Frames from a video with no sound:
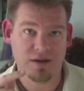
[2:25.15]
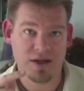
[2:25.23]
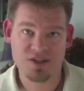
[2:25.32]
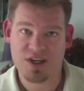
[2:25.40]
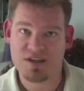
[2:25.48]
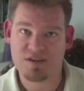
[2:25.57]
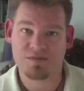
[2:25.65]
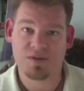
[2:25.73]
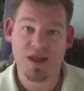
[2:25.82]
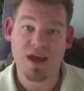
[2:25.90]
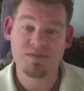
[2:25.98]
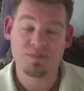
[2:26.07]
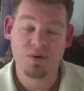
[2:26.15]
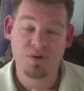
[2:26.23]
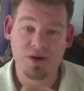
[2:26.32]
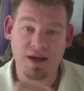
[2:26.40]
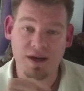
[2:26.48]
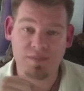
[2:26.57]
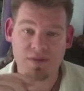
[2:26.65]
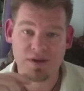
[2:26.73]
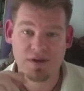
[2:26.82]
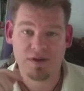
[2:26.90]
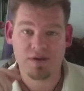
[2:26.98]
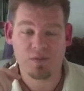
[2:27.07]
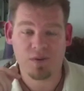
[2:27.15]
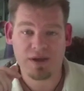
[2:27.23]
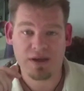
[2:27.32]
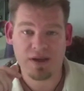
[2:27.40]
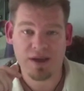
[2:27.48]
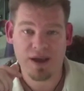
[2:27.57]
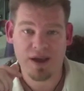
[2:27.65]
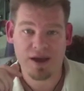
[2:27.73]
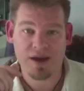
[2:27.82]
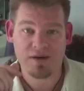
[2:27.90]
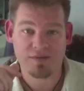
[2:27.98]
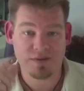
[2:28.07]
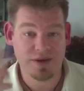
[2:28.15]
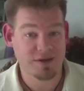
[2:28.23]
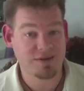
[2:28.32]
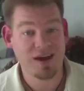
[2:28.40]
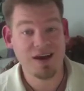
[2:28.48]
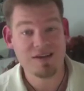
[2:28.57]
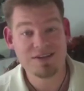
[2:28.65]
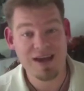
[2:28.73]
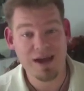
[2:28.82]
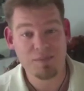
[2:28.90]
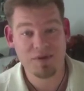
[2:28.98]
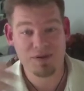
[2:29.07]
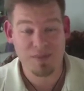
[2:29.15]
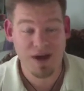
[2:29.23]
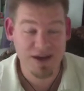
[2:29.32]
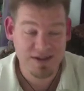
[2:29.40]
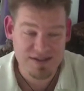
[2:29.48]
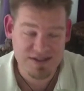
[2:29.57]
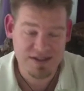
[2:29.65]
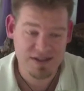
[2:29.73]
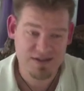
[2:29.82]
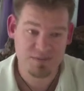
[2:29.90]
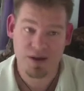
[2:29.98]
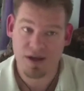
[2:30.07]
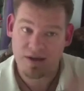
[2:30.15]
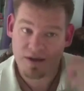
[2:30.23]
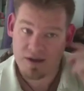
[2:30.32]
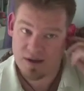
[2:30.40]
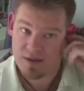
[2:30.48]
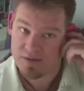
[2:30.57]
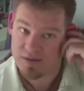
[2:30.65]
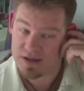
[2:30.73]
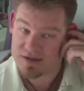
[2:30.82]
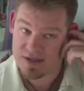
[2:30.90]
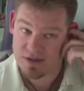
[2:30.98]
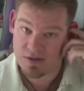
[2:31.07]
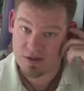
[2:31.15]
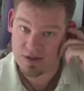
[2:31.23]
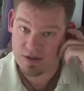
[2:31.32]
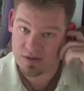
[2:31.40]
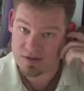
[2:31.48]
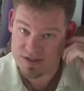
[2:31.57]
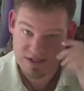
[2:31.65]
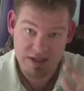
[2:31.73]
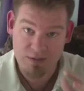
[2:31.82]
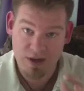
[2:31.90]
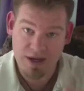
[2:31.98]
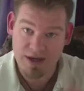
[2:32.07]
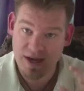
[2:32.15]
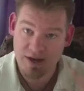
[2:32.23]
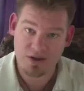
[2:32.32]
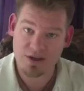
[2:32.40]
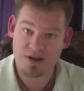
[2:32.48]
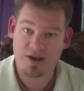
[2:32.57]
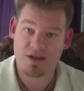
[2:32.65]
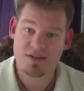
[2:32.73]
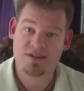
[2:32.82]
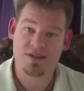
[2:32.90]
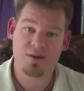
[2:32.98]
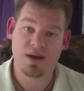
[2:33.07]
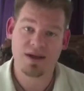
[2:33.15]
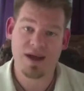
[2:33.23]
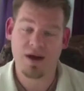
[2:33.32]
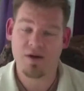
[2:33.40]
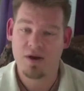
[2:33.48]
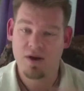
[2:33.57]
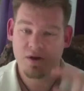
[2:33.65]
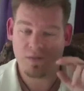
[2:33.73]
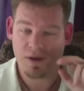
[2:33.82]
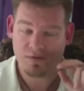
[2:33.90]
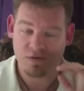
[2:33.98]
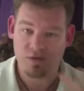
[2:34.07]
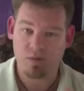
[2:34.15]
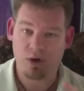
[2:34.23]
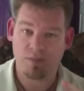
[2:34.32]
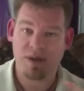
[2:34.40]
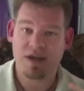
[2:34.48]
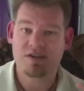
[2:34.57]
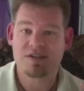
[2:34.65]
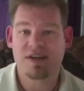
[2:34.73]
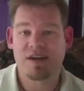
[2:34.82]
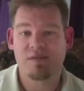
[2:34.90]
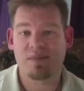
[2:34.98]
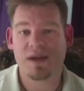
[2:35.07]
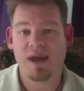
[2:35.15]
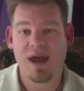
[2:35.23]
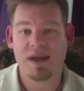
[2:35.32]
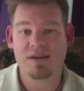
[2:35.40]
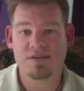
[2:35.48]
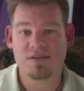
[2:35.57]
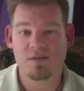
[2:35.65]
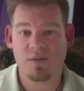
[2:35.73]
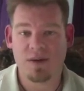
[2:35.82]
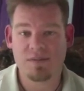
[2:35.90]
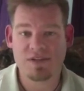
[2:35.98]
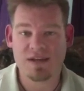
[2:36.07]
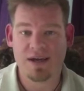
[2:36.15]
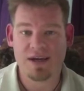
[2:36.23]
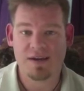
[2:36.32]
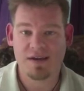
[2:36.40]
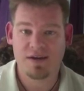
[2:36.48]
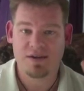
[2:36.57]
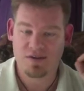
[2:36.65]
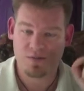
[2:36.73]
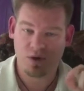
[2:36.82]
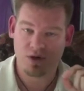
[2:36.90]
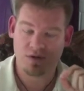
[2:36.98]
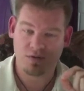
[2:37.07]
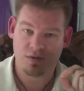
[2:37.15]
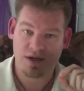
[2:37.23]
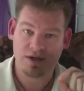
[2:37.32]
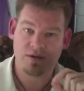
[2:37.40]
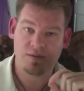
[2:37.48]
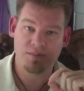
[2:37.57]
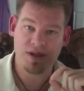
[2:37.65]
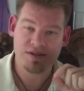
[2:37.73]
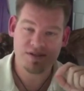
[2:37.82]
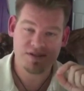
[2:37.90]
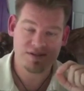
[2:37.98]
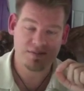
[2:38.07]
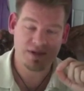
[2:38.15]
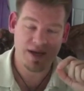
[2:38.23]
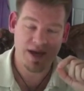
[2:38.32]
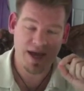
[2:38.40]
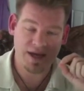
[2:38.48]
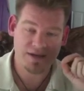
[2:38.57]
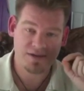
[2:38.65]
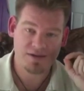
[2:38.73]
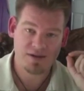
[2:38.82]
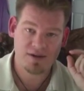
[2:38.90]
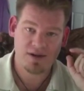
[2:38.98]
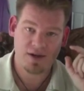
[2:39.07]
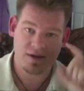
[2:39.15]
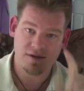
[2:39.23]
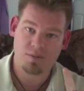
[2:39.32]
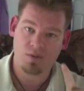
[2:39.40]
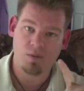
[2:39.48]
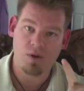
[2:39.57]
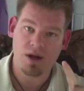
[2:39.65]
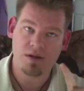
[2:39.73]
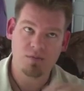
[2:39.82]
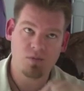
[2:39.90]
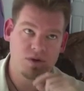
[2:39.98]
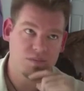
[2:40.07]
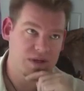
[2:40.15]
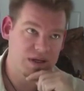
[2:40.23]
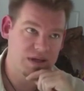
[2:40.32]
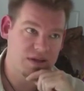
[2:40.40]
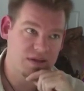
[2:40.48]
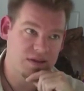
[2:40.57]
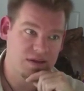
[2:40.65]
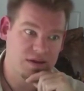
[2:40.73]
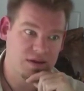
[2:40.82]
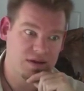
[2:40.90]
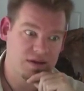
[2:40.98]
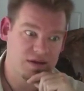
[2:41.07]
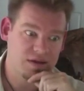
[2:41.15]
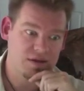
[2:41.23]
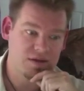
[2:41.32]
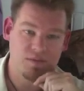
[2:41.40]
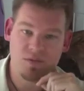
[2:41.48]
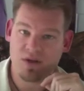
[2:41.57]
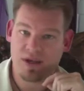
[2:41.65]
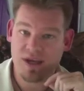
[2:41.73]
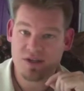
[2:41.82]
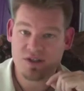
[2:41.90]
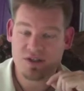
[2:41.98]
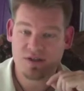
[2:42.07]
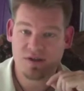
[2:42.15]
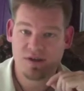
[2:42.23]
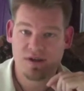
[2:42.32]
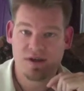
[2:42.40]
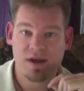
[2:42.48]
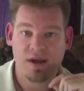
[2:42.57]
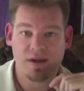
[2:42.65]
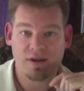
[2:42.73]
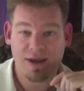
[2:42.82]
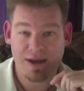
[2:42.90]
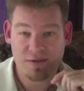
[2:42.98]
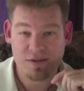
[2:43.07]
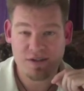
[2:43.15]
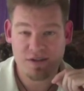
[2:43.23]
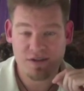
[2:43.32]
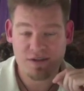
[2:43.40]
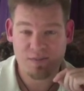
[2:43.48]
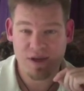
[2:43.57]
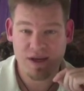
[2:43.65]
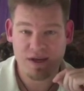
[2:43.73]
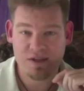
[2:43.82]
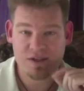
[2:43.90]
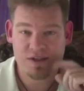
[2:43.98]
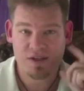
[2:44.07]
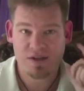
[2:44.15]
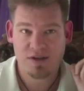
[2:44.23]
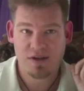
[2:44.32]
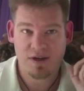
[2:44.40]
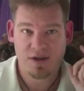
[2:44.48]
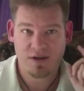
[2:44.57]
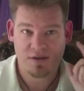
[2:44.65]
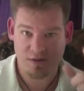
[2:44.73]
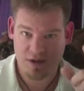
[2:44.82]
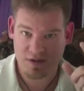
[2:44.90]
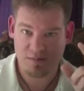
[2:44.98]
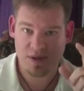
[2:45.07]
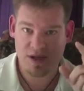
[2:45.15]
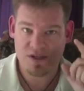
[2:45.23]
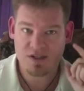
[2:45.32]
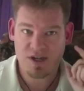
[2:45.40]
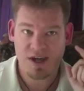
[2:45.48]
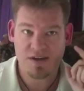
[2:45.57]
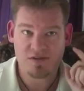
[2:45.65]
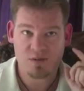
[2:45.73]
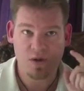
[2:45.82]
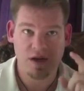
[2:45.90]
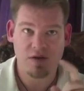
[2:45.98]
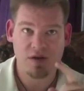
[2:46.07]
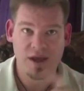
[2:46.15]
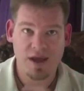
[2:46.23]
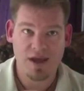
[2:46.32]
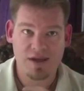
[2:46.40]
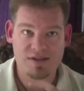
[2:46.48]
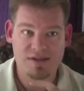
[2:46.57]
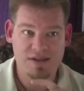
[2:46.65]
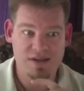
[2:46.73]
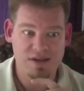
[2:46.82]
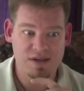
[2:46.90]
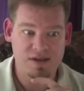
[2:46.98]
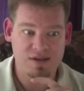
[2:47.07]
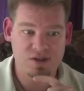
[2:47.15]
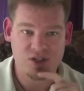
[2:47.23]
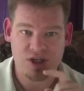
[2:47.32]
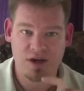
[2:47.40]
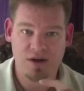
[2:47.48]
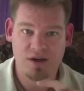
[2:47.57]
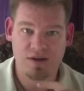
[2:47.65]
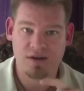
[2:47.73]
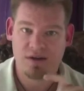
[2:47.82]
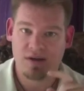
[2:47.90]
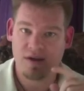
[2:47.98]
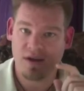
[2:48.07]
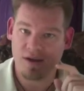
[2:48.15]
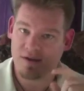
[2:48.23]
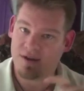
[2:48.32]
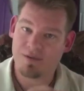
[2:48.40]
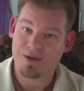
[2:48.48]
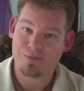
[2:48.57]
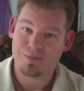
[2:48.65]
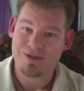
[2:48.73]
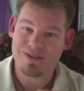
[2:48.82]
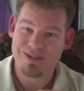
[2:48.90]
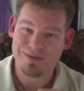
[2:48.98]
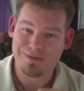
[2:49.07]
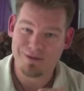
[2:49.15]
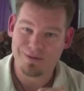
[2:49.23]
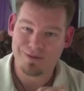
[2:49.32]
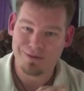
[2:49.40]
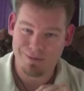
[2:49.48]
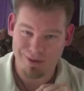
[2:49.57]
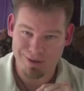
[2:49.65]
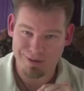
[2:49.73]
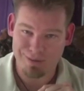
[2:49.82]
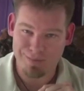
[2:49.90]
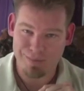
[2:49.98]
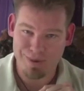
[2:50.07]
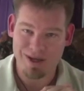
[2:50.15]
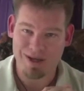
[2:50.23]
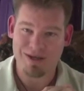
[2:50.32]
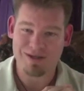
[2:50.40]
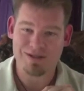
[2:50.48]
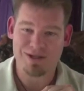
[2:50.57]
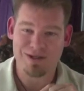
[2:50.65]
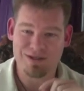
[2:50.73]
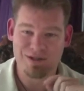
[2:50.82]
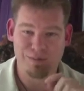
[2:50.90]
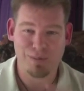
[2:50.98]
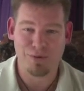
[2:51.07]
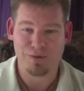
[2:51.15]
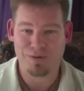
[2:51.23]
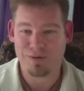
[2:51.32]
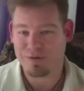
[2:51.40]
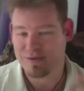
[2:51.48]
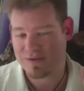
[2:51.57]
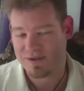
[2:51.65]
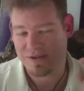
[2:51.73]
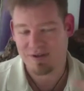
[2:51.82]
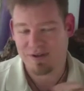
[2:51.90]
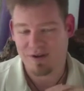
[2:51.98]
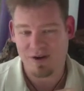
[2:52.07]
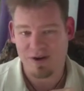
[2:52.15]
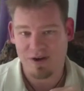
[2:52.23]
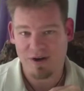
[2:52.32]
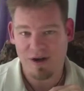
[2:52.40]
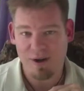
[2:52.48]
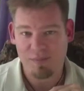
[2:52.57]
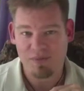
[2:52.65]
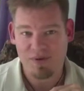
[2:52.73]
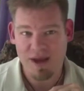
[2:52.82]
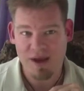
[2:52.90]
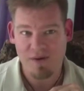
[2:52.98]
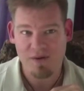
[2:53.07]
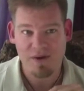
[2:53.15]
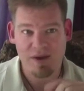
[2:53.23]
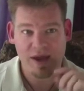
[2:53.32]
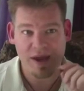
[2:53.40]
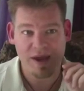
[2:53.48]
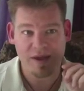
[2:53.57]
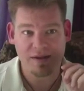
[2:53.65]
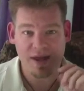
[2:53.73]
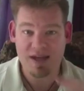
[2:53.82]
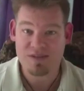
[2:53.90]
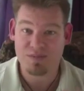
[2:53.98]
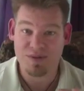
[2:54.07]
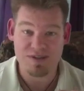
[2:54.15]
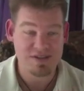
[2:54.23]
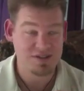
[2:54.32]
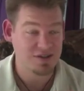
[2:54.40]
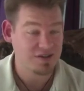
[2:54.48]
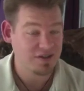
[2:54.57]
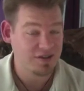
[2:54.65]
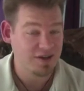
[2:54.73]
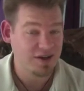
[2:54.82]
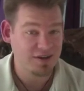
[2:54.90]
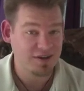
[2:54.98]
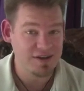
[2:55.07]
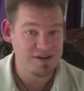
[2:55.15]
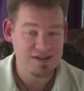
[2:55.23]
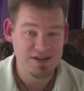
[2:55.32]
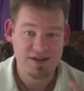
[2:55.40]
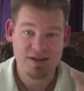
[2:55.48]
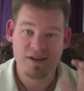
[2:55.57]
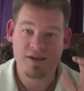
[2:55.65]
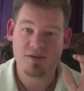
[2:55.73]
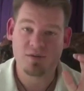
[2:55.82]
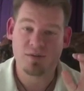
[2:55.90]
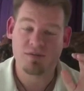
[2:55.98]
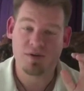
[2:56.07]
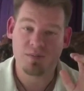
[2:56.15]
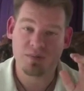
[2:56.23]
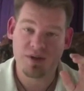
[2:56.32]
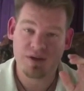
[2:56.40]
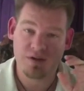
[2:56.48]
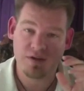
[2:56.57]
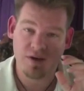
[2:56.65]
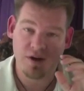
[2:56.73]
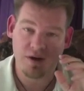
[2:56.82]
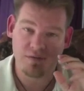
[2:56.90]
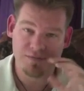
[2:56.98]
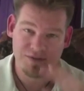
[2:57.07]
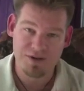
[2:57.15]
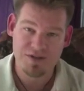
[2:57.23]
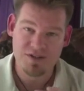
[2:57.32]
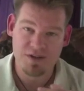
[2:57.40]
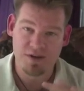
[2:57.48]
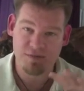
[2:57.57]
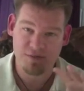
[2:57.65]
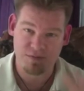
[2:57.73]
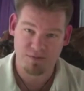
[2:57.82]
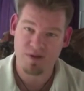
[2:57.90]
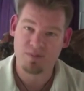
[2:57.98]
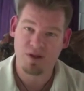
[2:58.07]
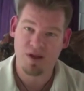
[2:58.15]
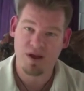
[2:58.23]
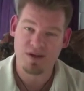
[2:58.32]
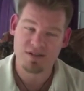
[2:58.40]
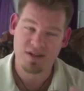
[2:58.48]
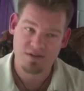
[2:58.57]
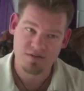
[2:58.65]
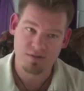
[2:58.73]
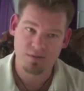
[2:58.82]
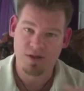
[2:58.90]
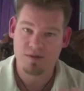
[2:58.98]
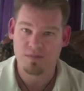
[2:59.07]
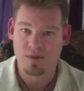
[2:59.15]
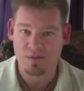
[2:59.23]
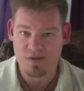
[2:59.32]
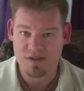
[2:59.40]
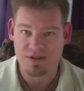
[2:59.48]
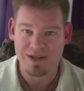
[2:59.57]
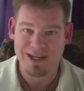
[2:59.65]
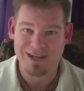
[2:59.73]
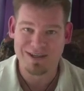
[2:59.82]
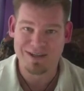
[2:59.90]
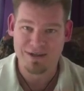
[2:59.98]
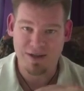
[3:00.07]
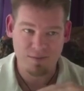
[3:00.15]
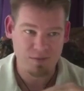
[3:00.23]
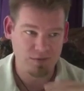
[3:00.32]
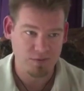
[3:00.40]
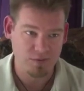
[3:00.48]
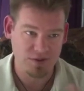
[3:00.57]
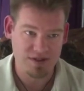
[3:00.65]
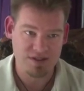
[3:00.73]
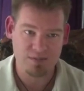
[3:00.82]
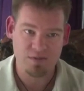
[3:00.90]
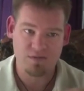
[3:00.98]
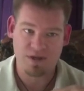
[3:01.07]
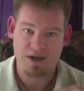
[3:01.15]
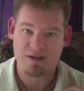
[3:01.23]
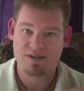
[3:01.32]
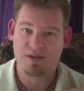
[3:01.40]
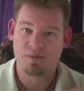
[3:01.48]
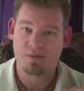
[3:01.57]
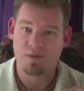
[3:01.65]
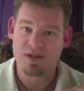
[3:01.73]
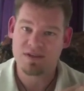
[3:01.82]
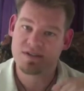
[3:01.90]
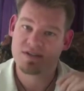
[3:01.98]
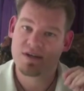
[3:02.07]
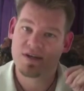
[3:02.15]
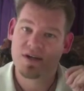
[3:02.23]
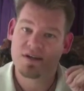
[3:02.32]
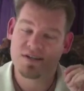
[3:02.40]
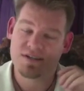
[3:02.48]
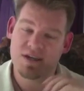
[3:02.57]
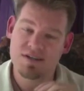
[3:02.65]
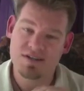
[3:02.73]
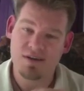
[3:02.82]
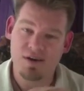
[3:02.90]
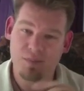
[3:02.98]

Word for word: Education for Life program. We have we got tons happening behind the scenes, but things that you can see right now, click on and see right now. We have two more pages that have been added to the website, two more curriculum pages that have been added. Uh, number one would be the communication and language skills page, uh, curriculum page, as well as the sharing and giving and receiving curriculum page. And so both of those are up now. And last but certainly not least is we've completed our first of three blogs. The other two are written, but we're still editing them and we'll release them over the next couple weeks, discussing